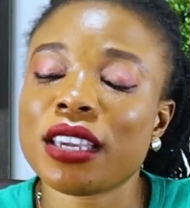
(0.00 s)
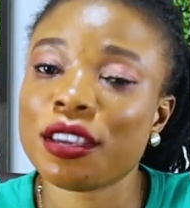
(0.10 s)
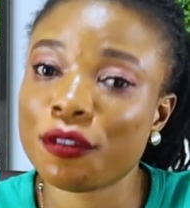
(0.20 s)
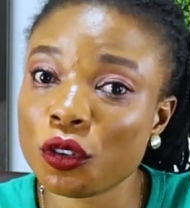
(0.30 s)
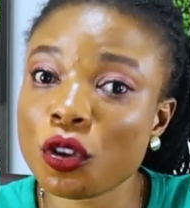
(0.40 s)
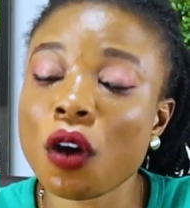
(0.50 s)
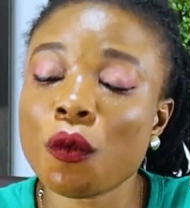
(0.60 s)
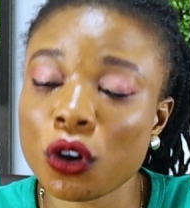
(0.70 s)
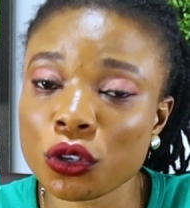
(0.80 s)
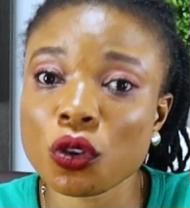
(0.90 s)
If you don't
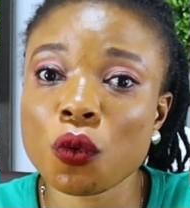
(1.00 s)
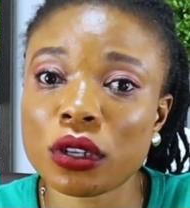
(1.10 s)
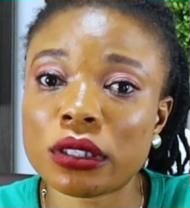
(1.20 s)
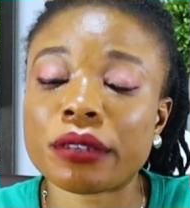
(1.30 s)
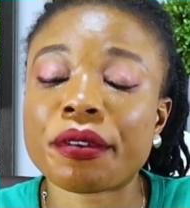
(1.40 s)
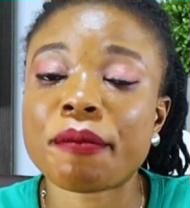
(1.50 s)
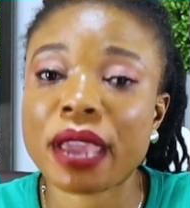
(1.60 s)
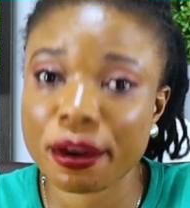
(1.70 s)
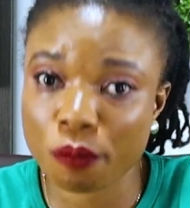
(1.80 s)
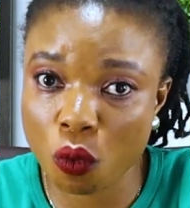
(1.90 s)
also want to
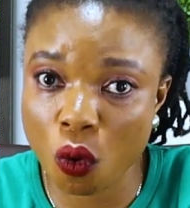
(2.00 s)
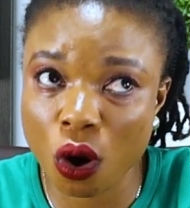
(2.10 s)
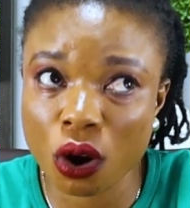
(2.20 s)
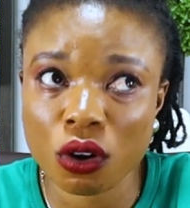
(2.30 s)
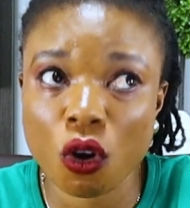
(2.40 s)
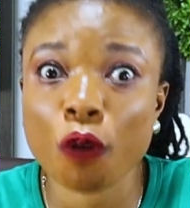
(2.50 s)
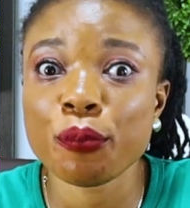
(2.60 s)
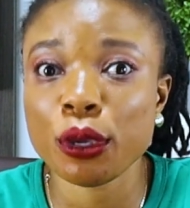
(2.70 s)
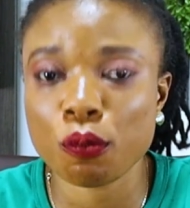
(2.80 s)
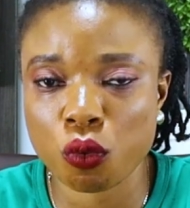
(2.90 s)
remain poor or
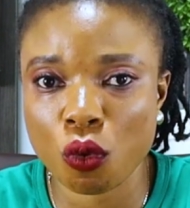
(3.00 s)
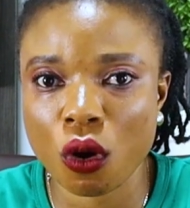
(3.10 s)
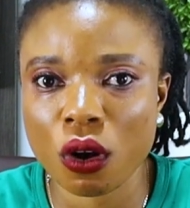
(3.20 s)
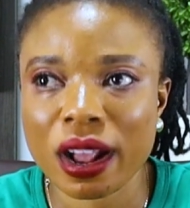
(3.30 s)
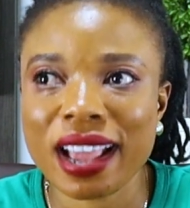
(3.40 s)
be poor,